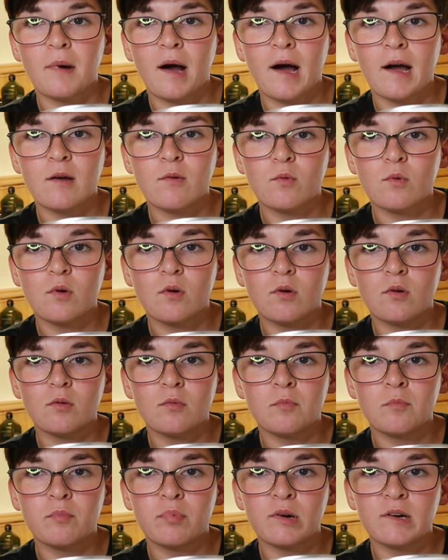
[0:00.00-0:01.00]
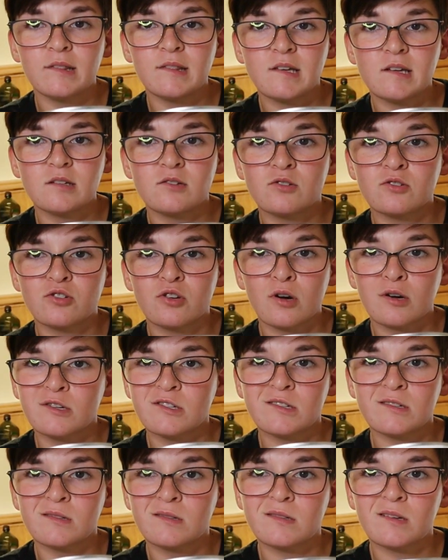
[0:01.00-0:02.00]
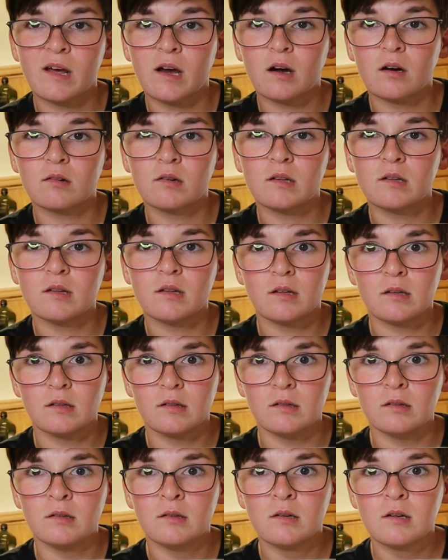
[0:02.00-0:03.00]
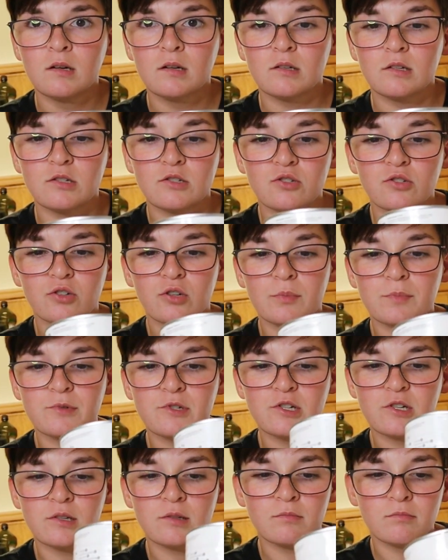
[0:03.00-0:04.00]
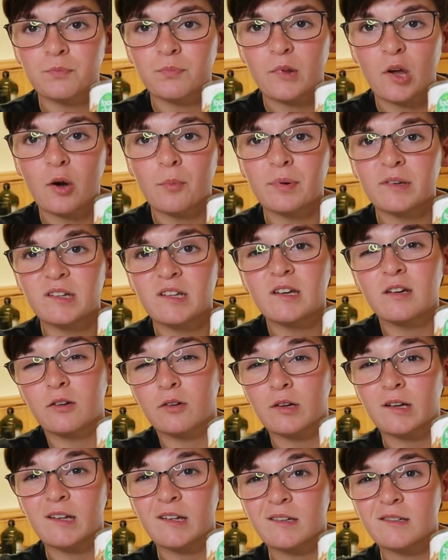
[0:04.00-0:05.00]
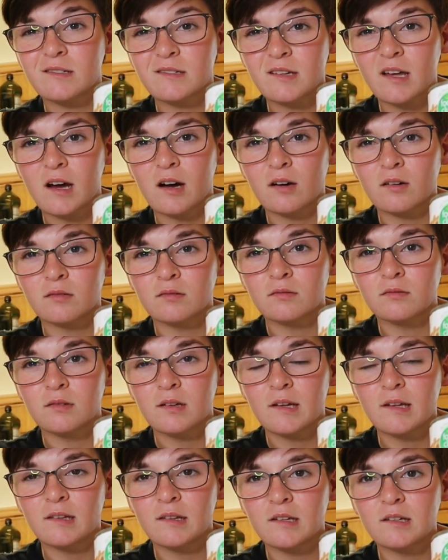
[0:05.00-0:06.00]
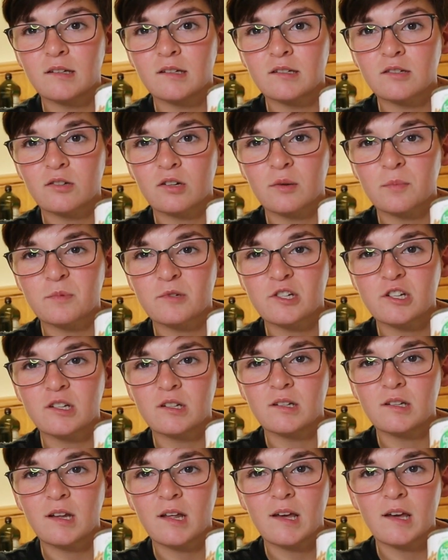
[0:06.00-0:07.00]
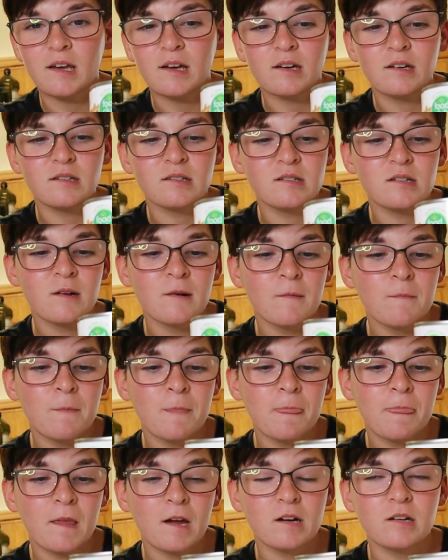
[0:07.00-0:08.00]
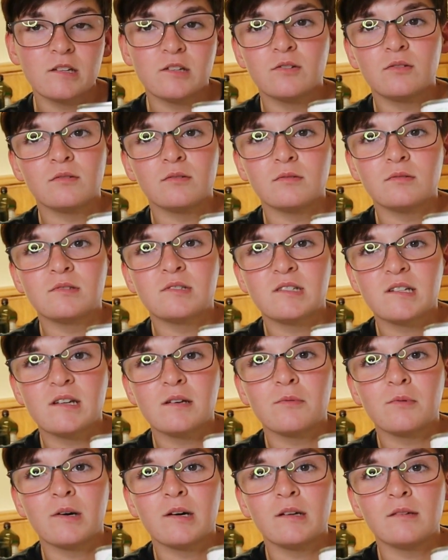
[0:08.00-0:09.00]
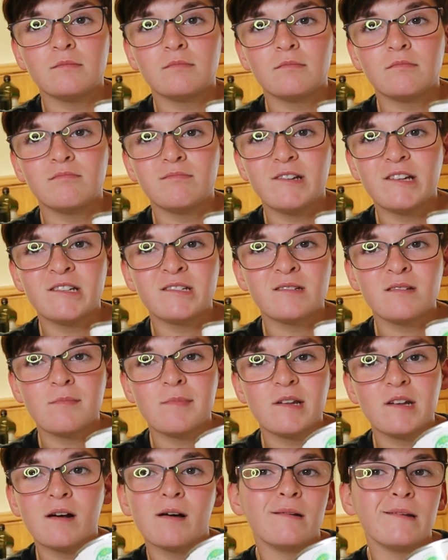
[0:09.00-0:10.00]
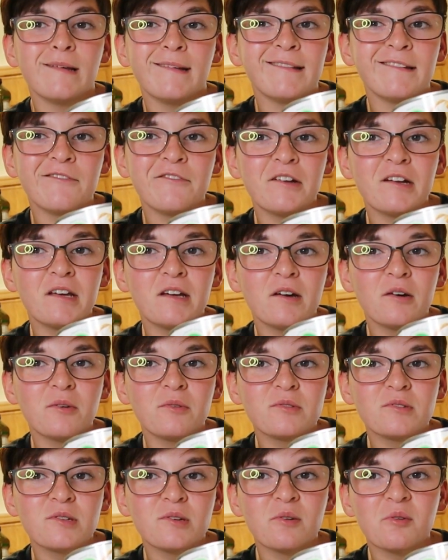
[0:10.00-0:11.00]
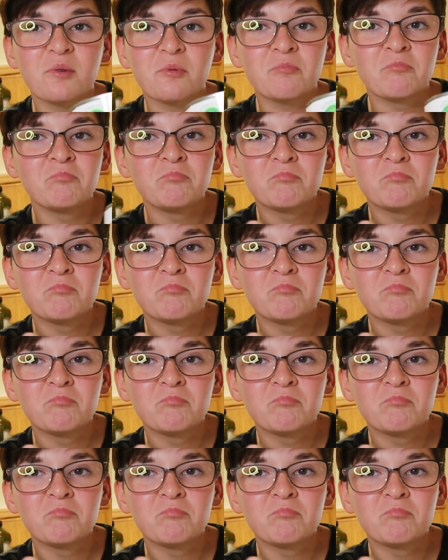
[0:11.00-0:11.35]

I will put the instructions down in the description. I'll put the ingredients down in the description and you'll see what needs to be done in the video, so